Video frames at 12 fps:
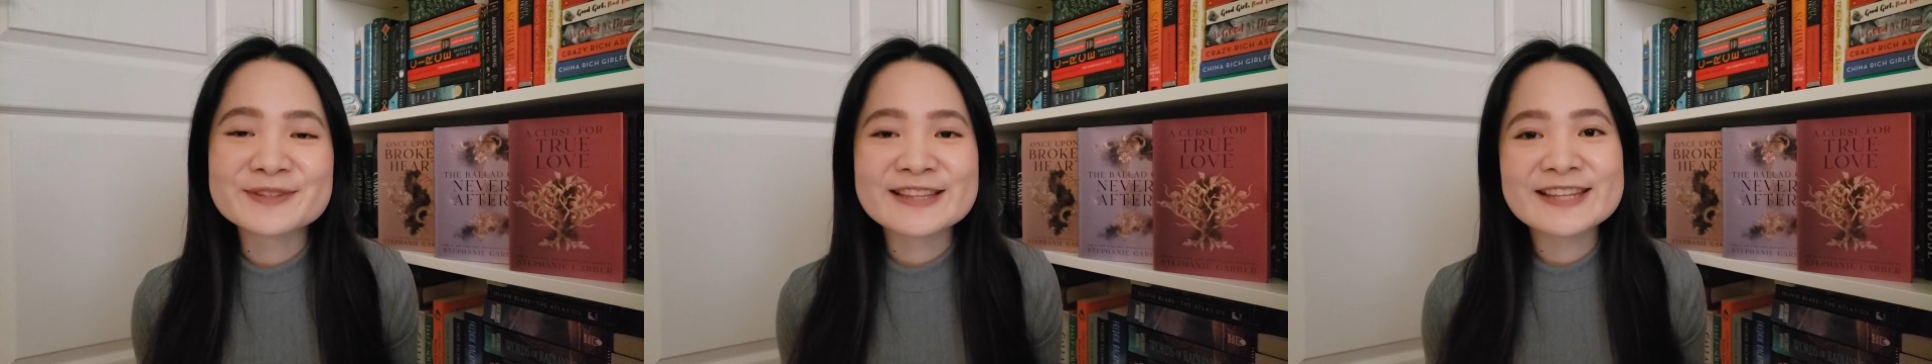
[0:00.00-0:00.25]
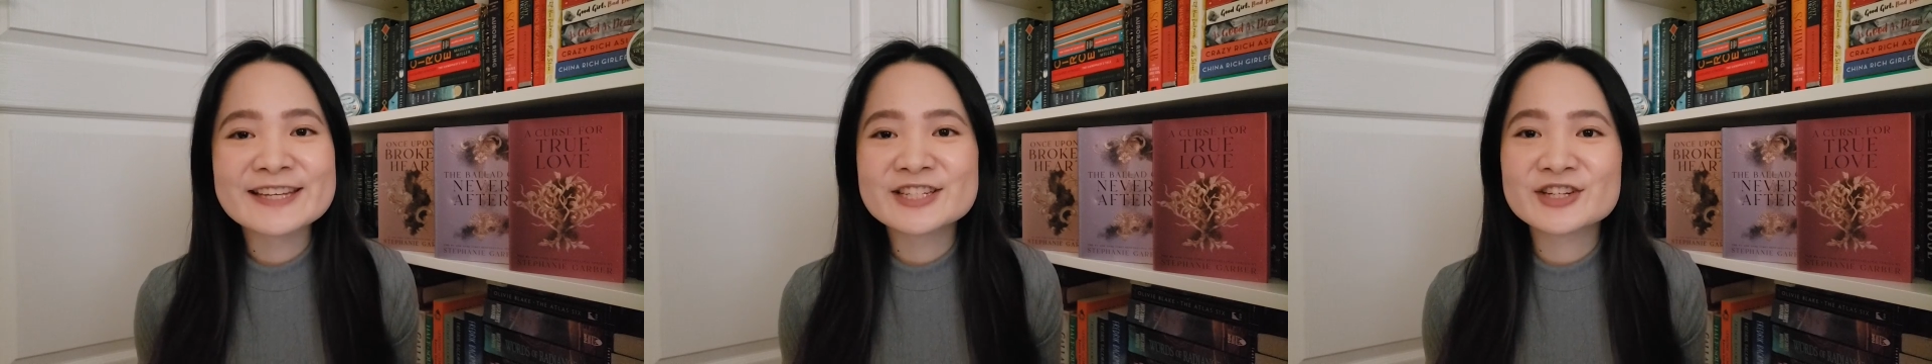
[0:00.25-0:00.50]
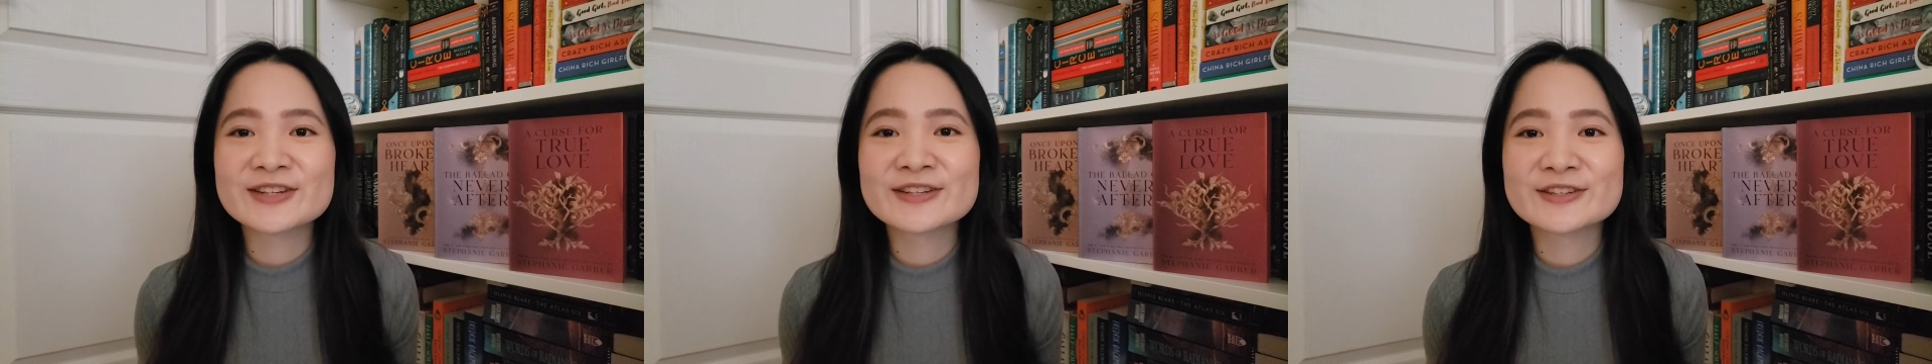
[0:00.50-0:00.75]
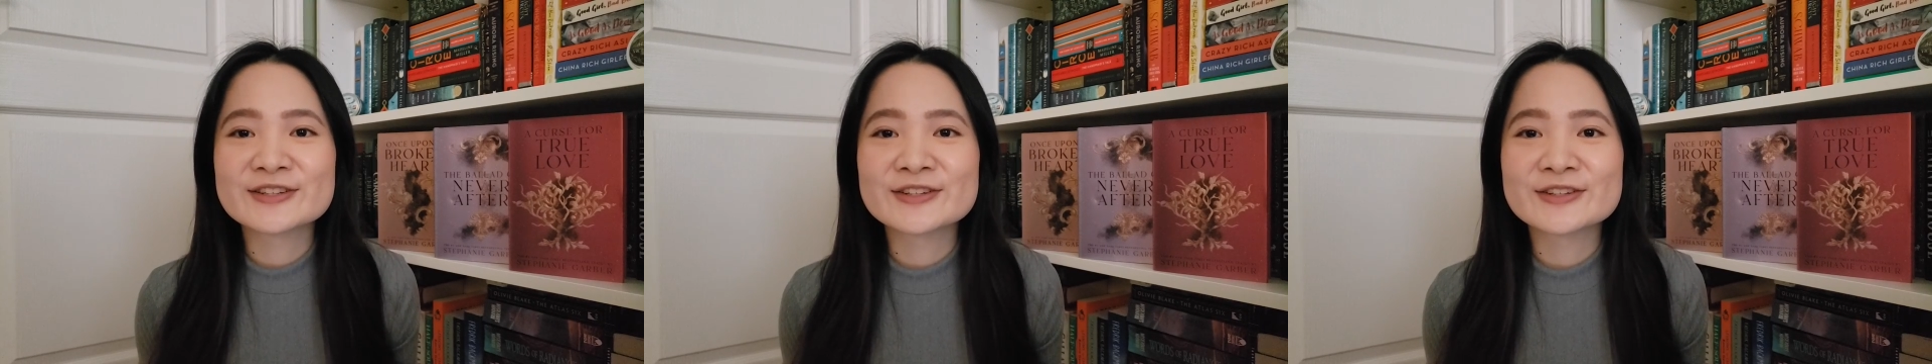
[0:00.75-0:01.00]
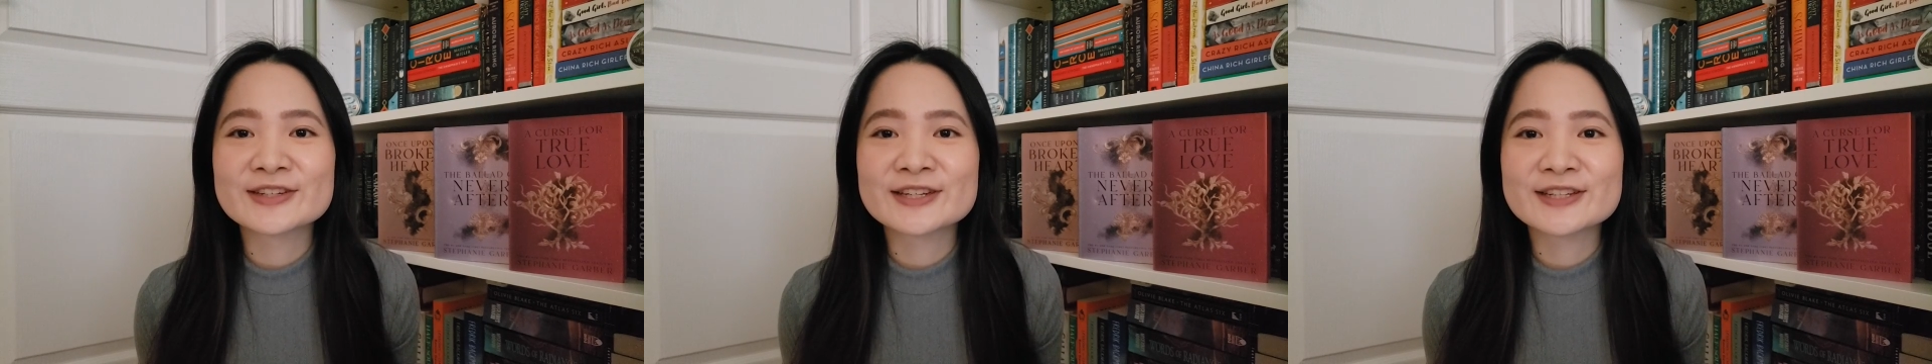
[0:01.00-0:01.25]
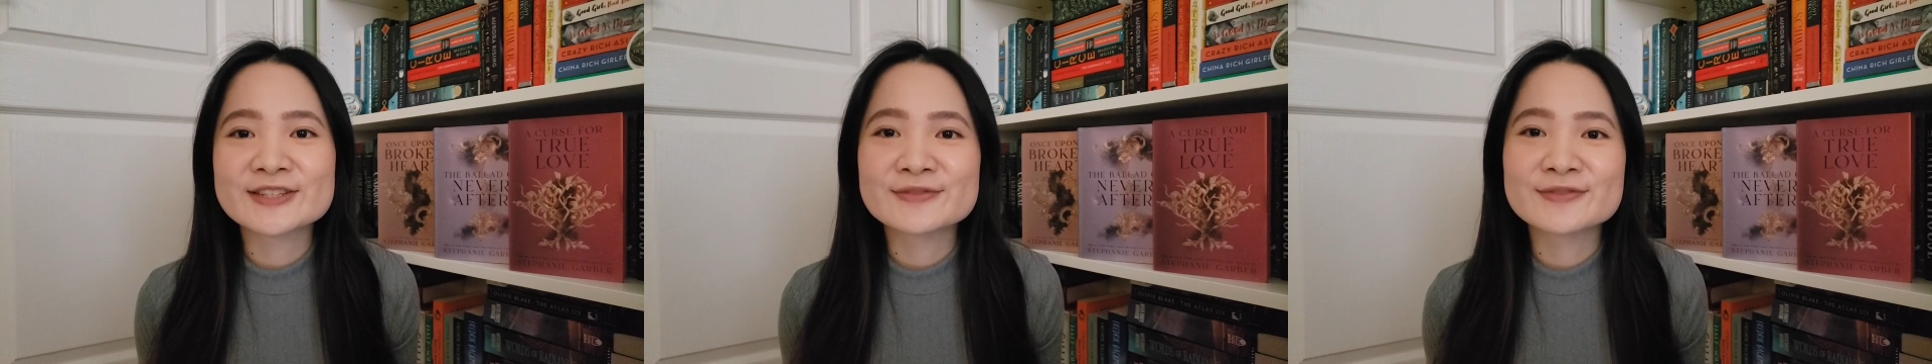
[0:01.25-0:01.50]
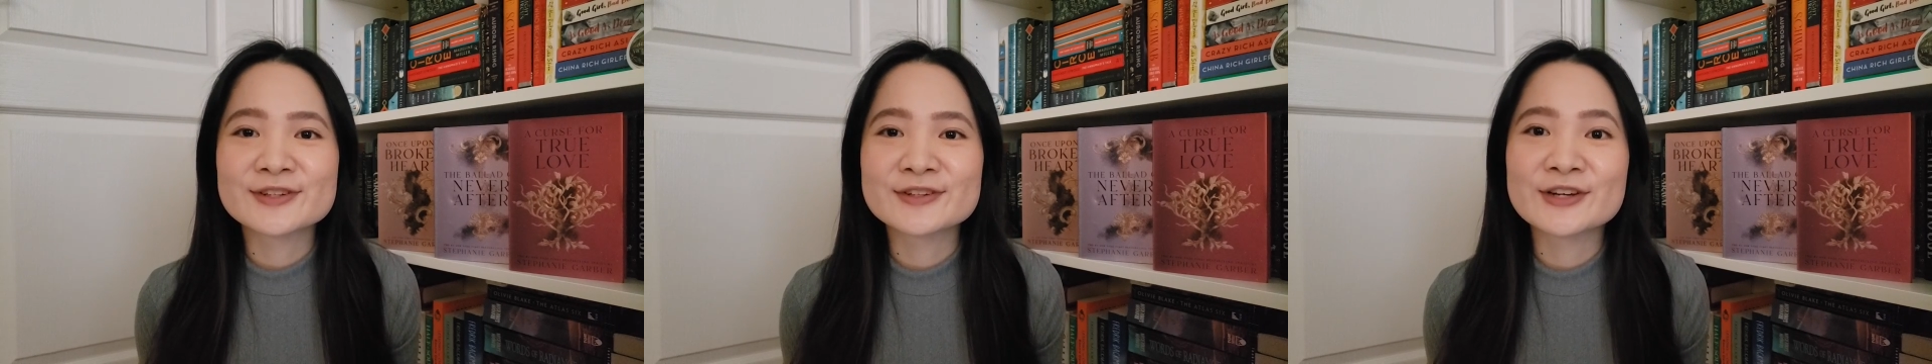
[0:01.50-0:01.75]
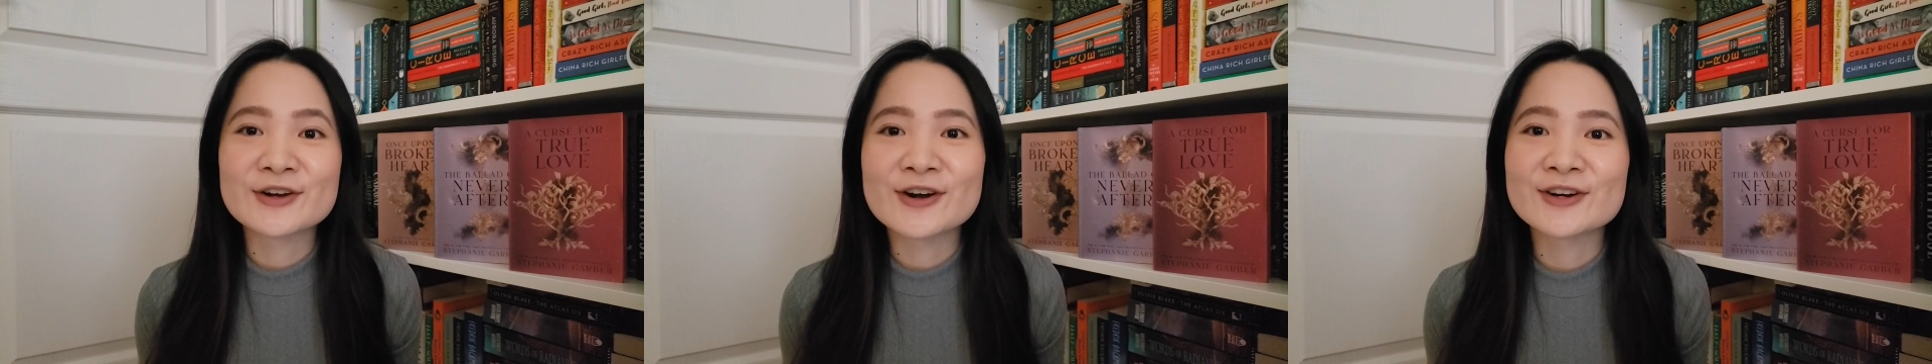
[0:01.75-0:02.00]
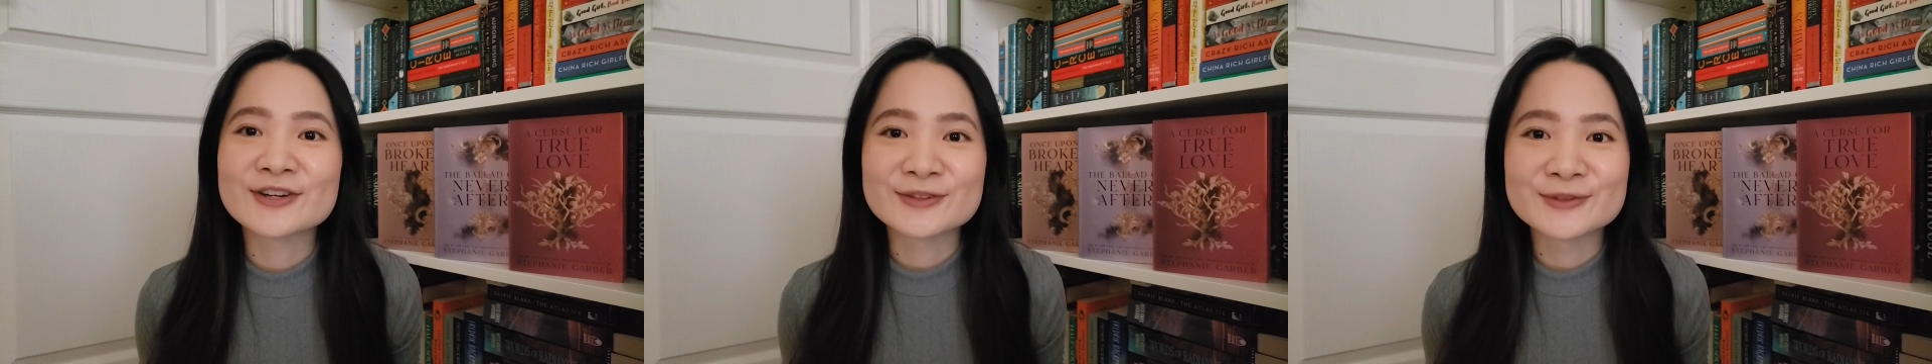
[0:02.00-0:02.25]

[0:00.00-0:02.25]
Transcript: with each other. It's very hot and